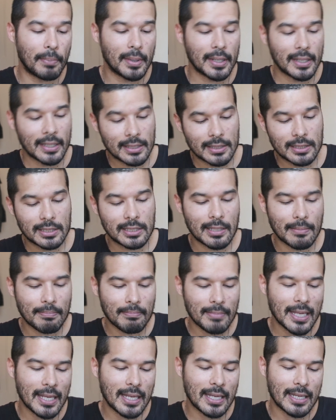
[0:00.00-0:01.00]
but to
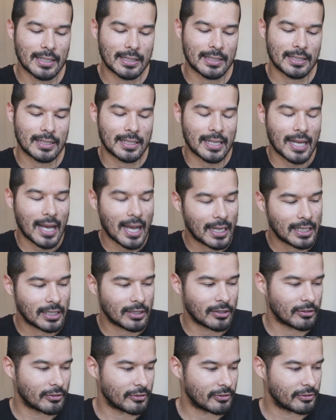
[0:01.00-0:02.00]
me it's kind
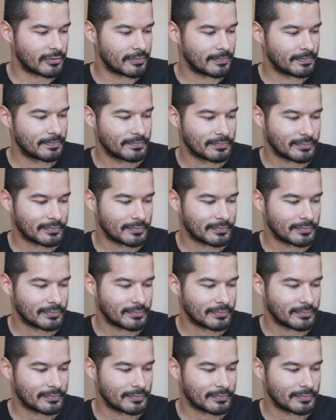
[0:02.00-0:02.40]
of